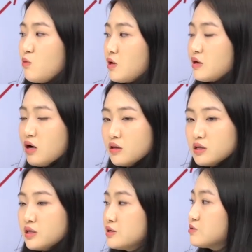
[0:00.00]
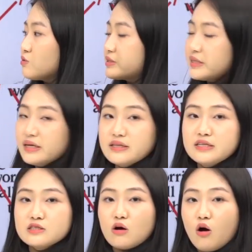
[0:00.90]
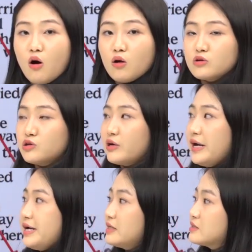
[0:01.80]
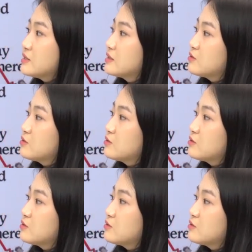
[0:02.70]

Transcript: or colors or salients all create